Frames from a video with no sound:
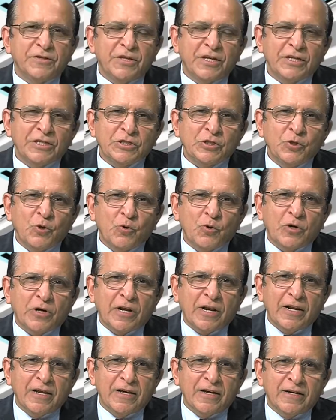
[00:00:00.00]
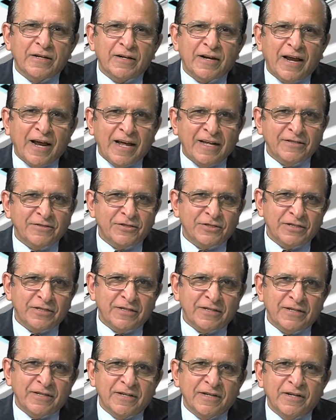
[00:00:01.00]
there is no clear
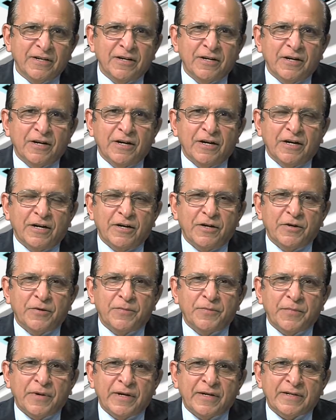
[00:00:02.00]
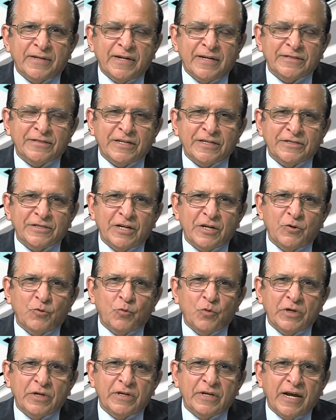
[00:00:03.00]
answer. As I said,
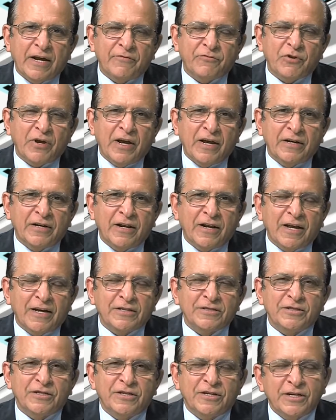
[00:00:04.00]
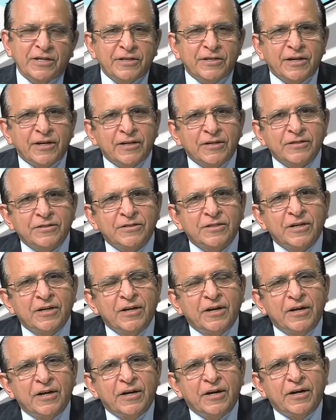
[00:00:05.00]
we have to analyze the details
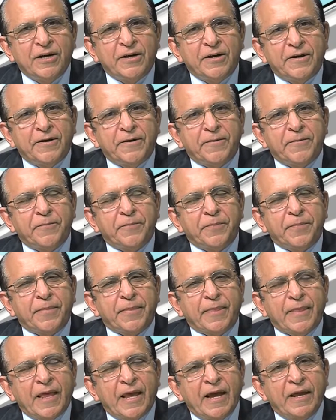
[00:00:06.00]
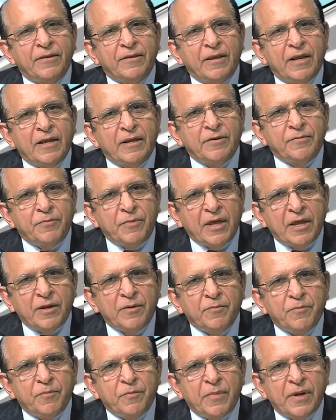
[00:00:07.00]
and
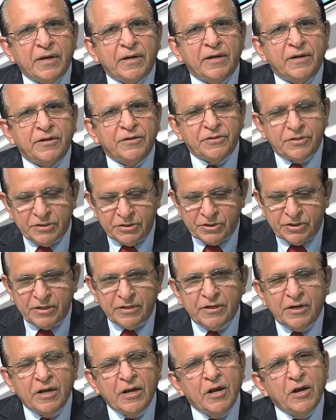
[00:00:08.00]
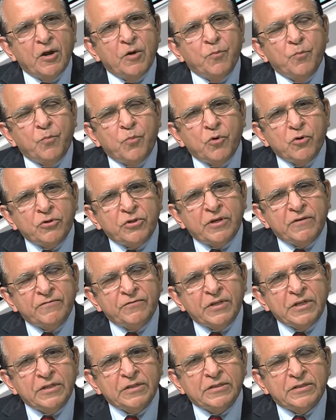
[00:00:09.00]
then make a decision. Both
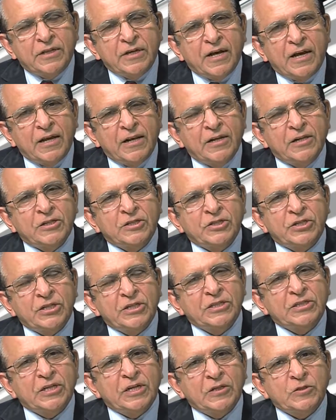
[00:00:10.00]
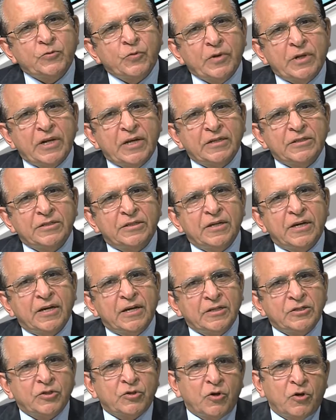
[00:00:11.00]
of these, the LLCs as well as the
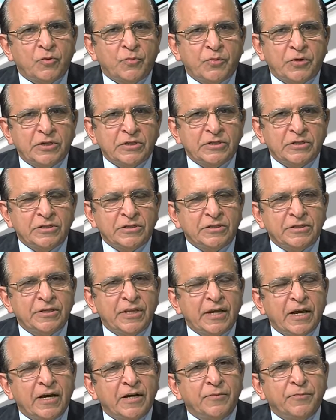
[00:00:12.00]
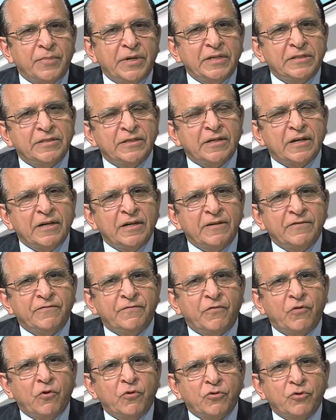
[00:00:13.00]
S corporations, they are basically
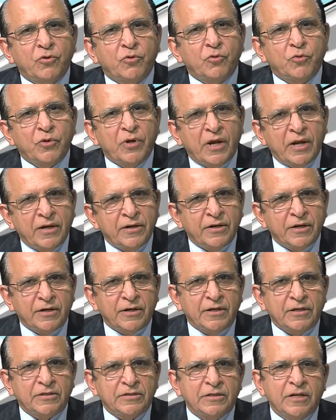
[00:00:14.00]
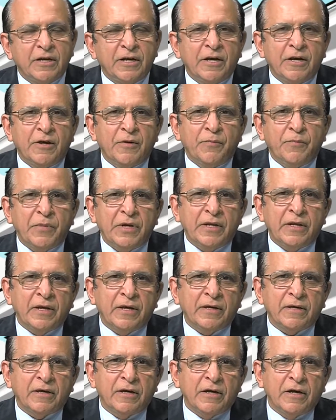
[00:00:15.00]
flow-through entities,
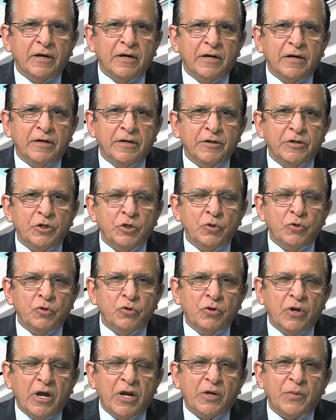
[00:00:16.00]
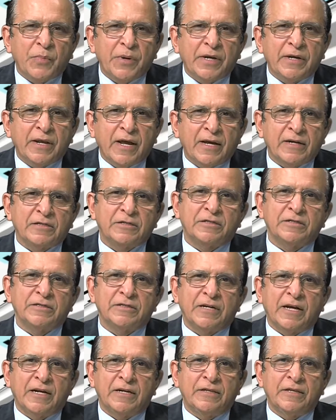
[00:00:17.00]
meaning you do not pay
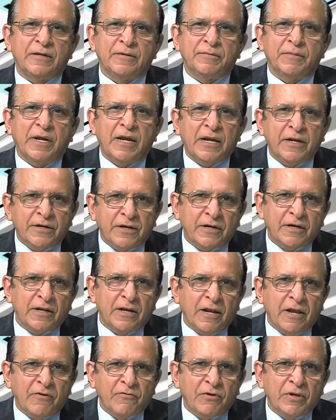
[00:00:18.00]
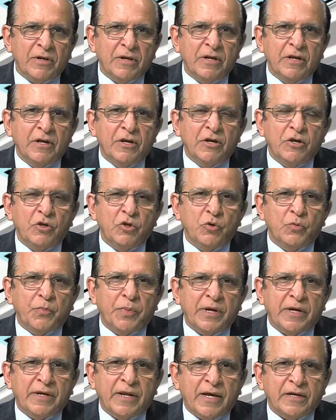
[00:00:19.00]
taxes at the entity level, you
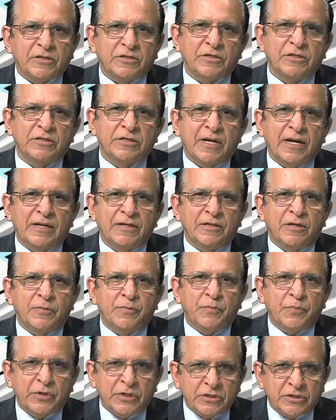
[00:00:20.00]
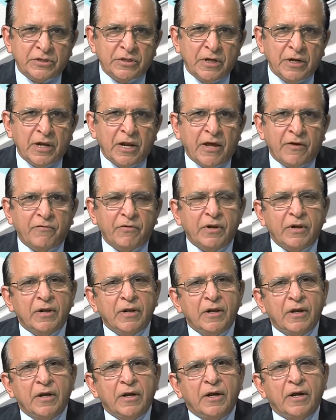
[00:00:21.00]
pay taxes at the personal level.
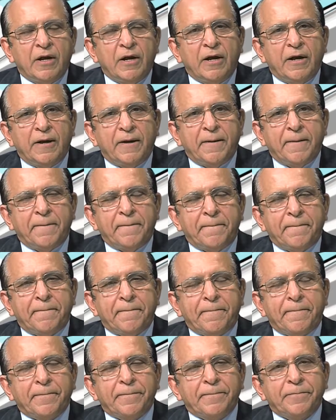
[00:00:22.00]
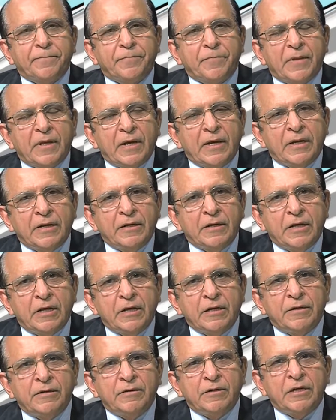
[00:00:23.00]
And
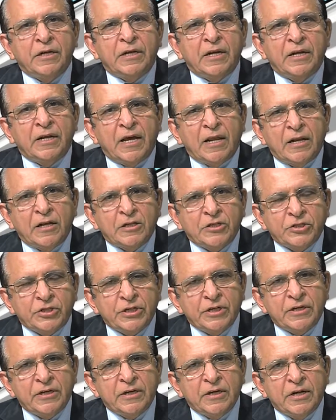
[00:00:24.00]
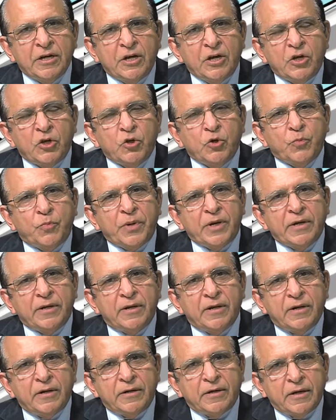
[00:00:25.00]
in an LLC, you
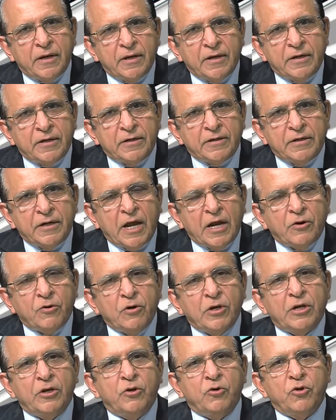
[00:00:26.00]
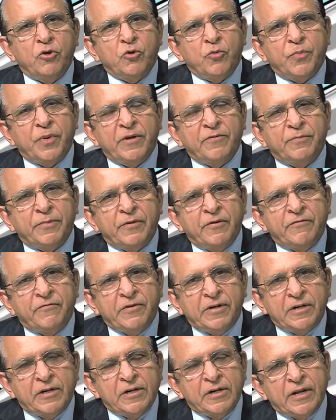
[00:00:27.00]
pay, not only do you pay
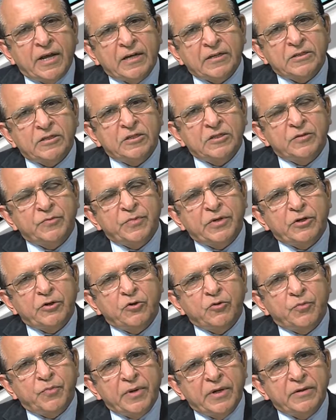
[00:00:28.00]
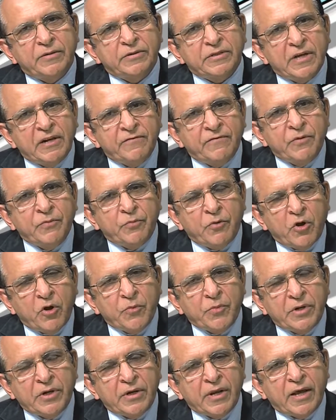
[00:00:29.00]
federal taxes, but you pay
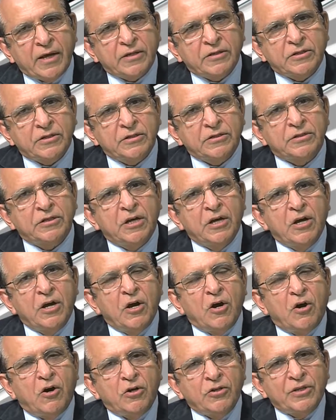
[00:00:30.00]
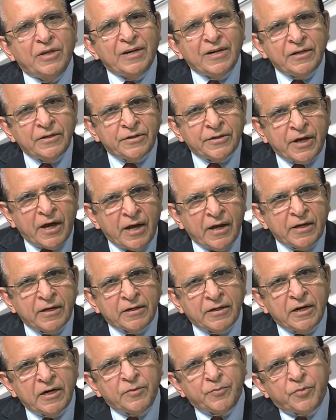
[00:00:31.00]
self-employment taxes on the entire
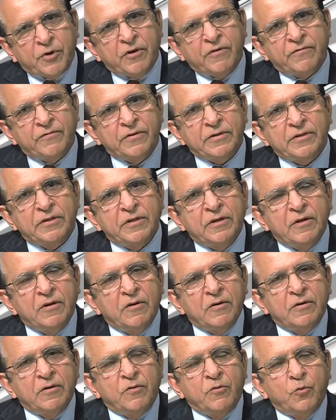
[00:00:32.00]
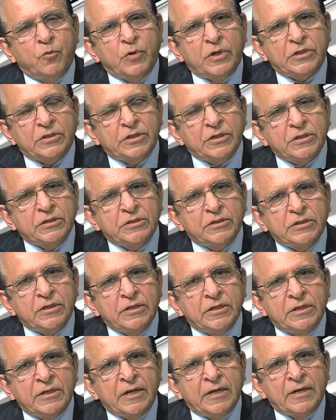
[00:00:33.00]
net profit, versus
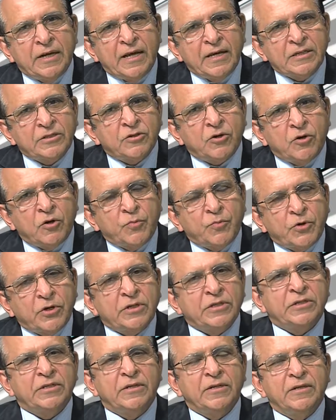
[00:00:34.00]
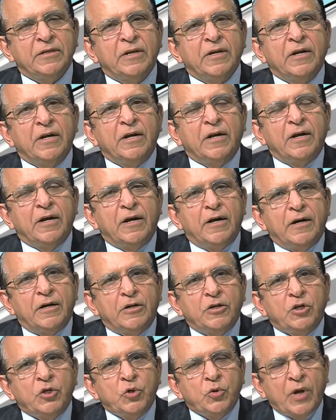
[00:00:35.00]
in an S corporation,
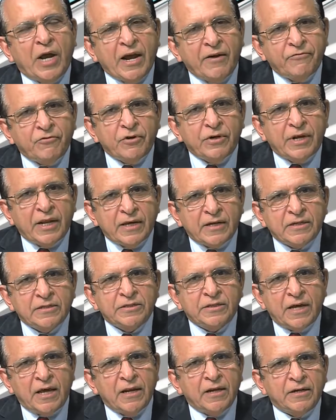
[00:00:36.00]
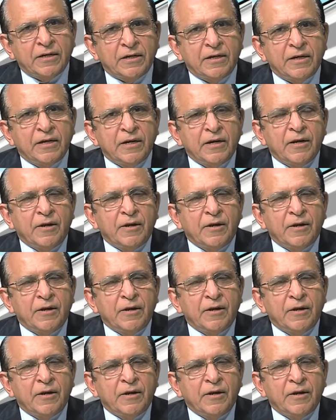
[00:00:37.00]
you have to take a salary,